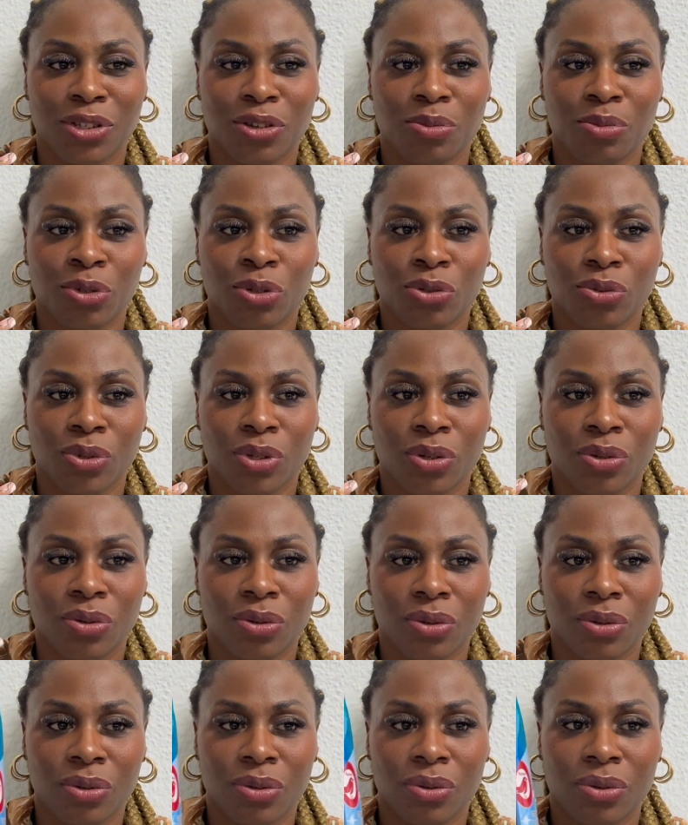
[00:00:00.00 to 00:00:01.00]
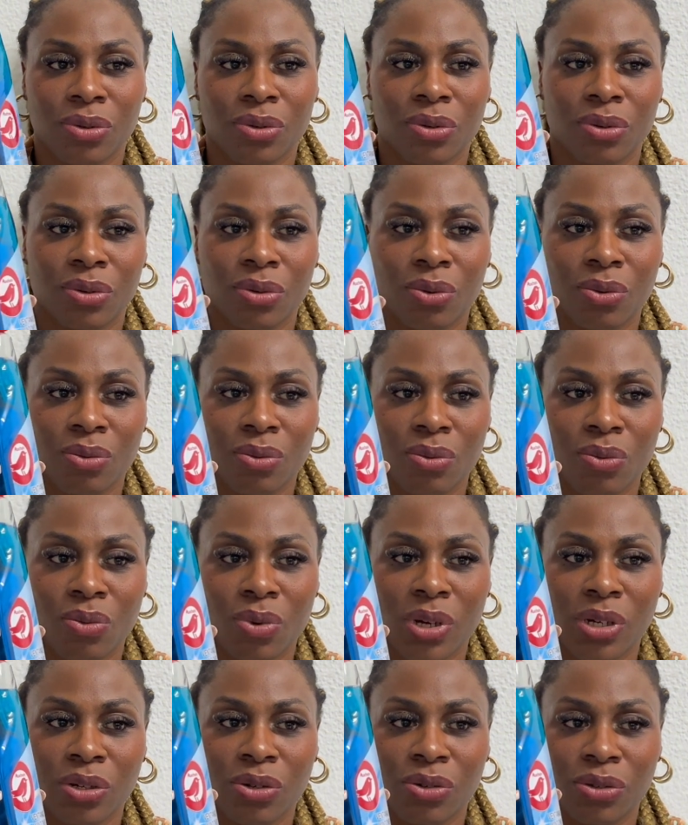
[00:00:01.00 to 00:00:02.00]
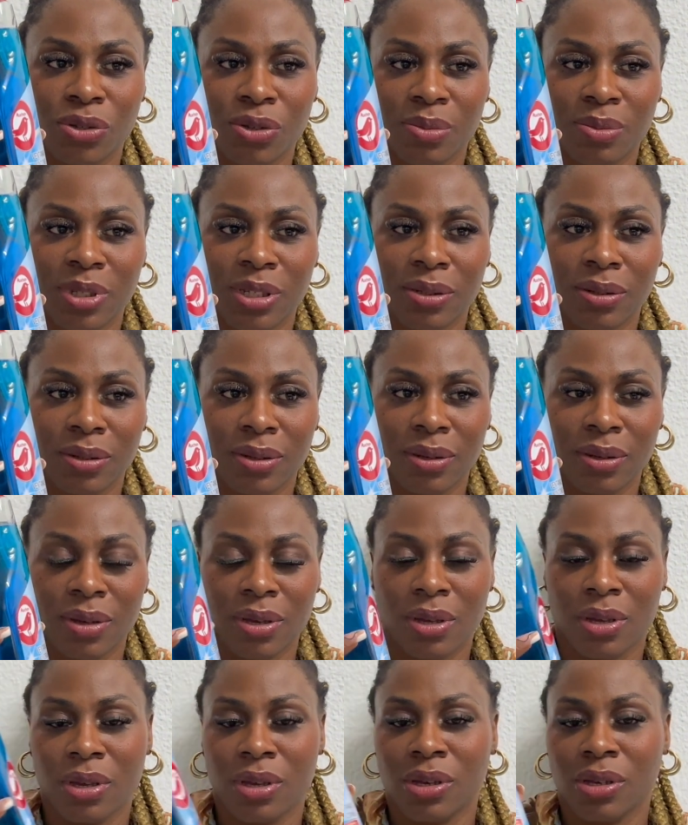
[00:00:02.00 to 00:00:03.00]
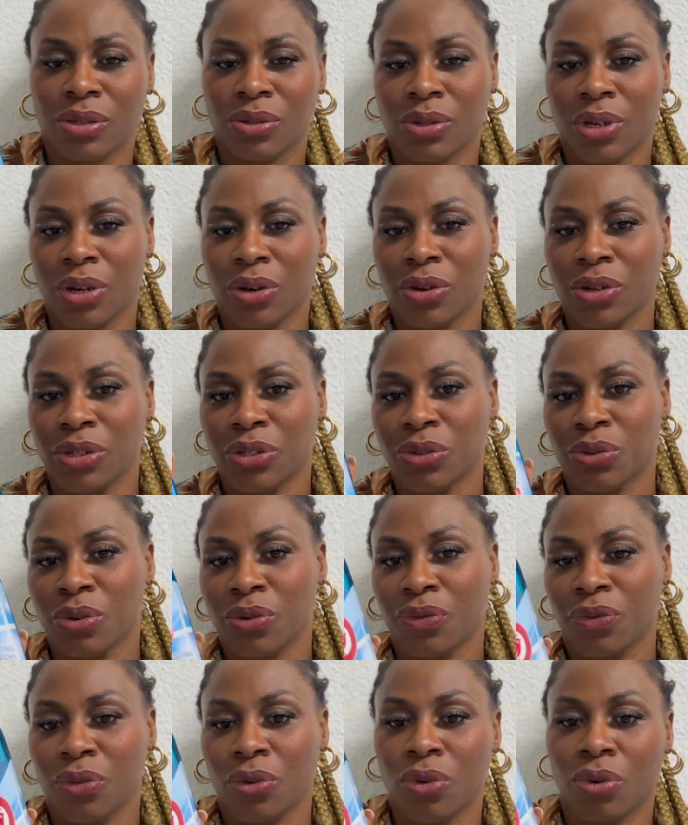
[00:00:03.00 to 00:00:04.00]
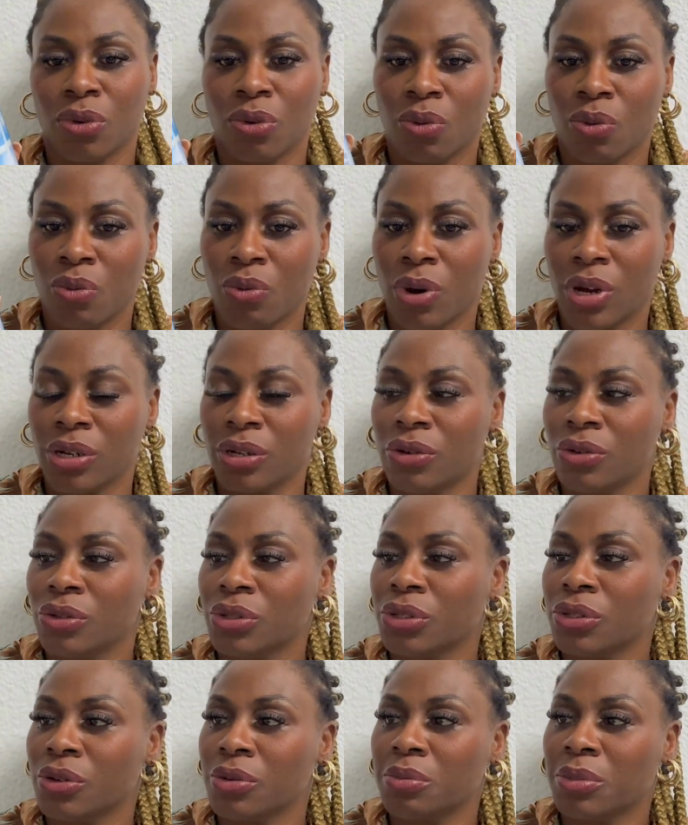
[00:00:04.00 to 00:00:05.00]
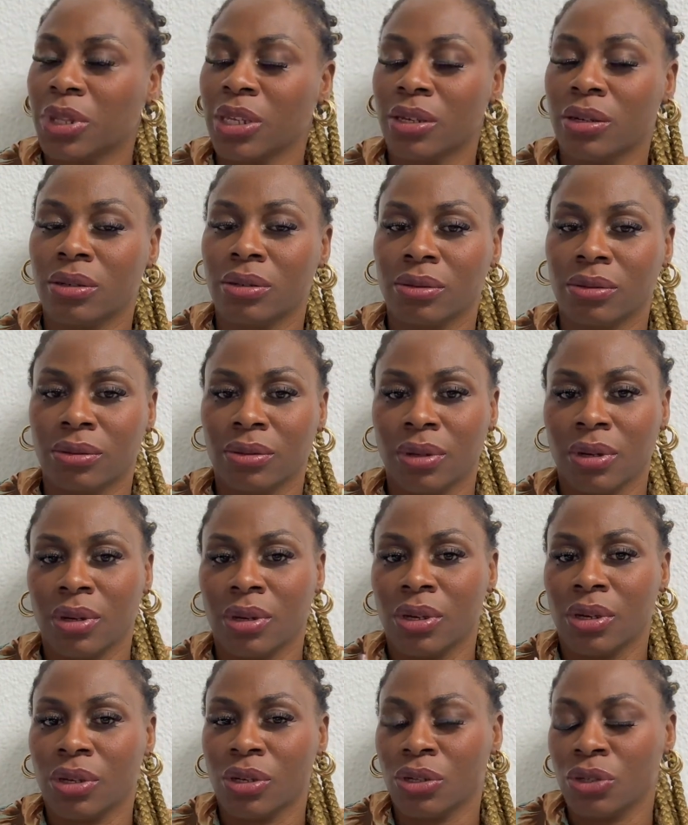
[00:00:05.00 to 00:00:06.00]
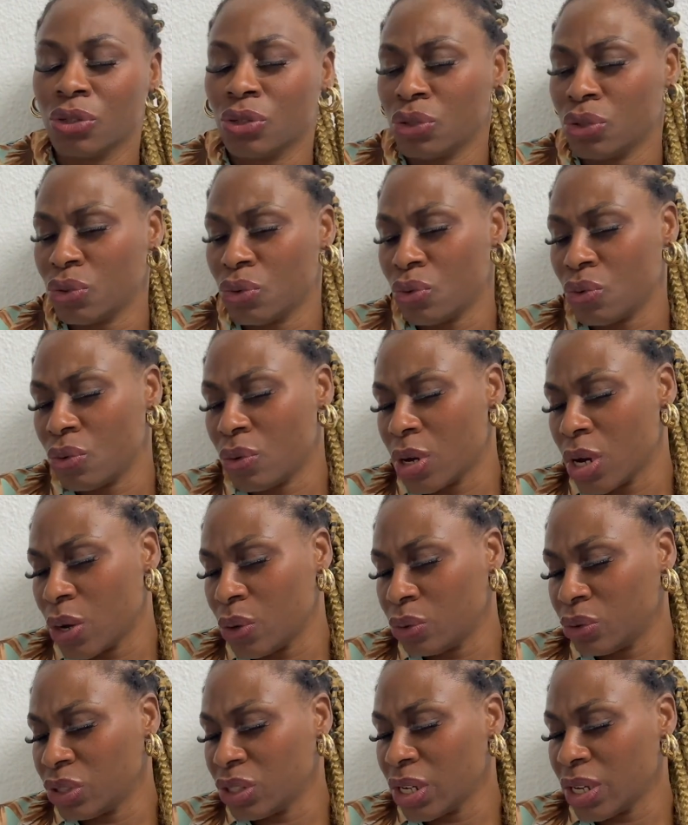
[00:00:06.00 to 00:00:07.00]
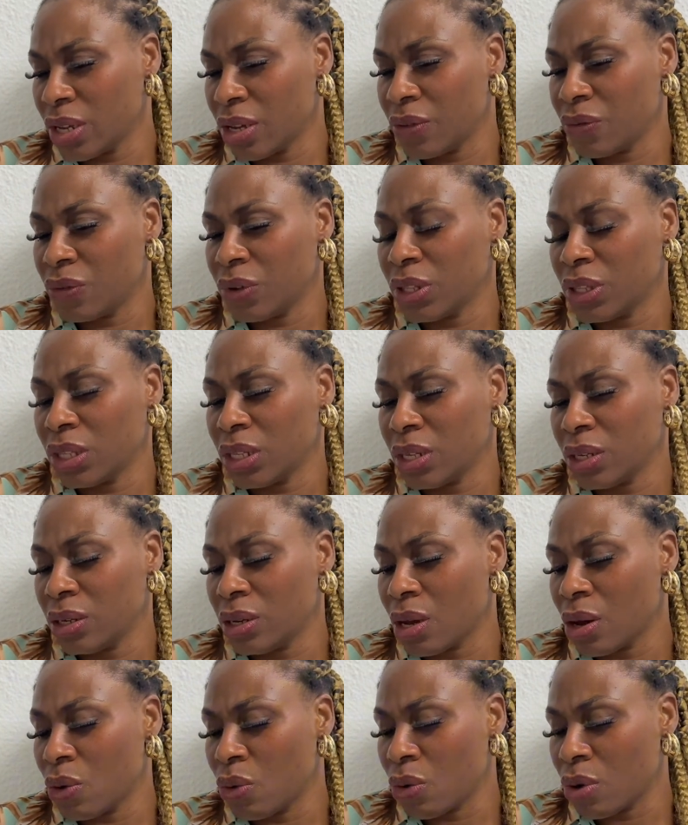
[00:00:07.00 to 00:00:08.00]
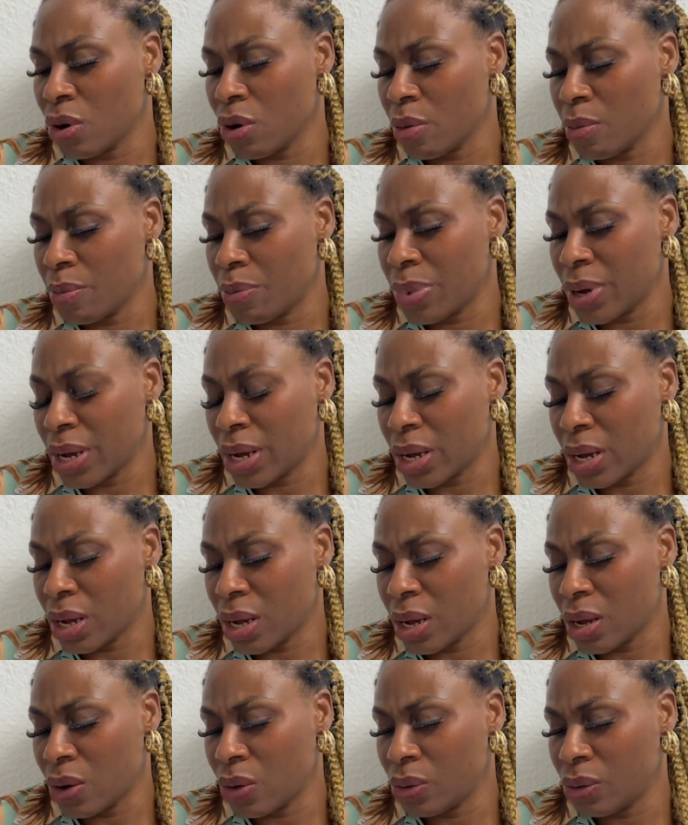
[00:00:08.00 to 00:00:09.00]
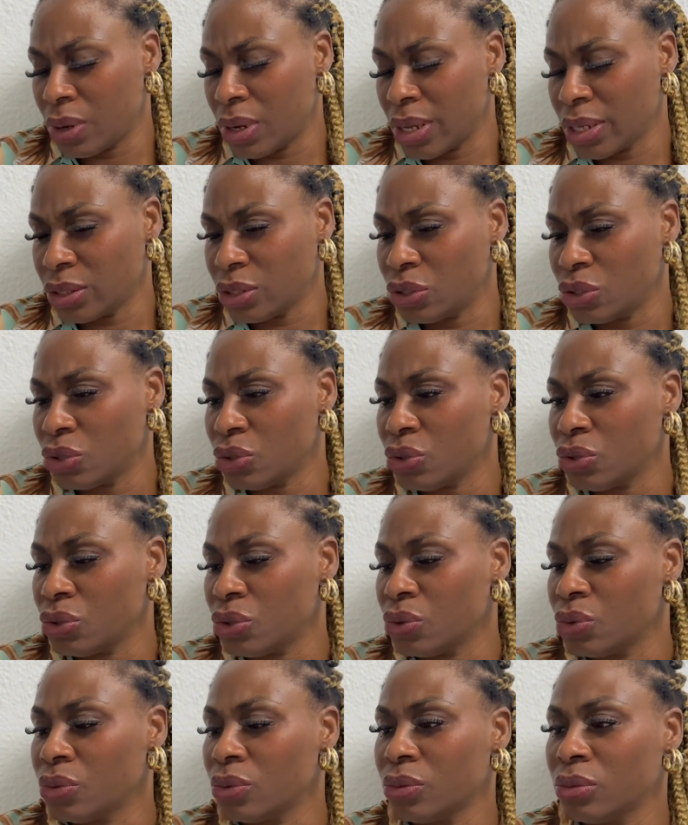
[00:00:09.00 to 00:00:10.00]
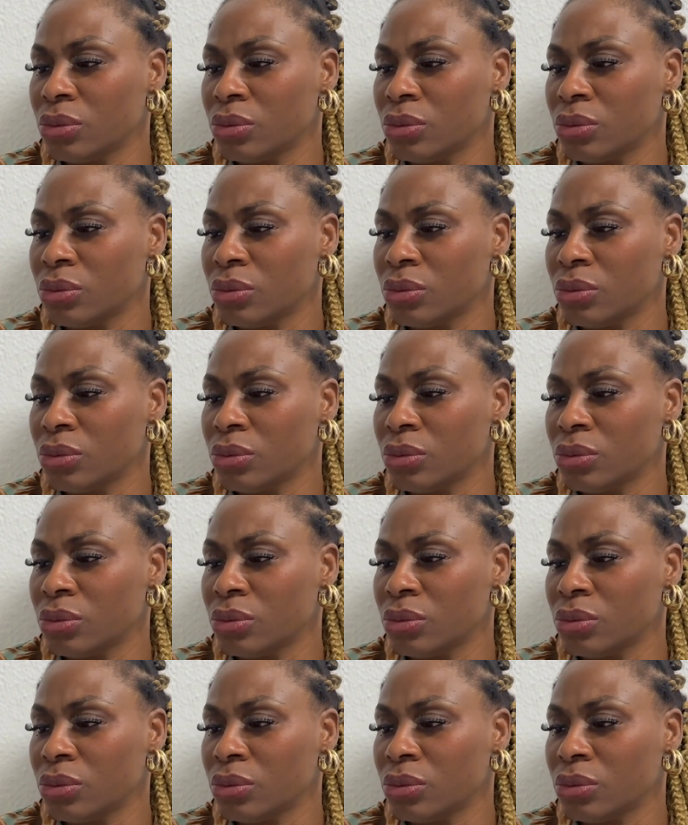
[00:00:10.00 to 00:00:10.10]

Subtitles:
it up to €2? €1 something. So I got this one for €1 something. So I'll try everything. I'll come back. I'll let you know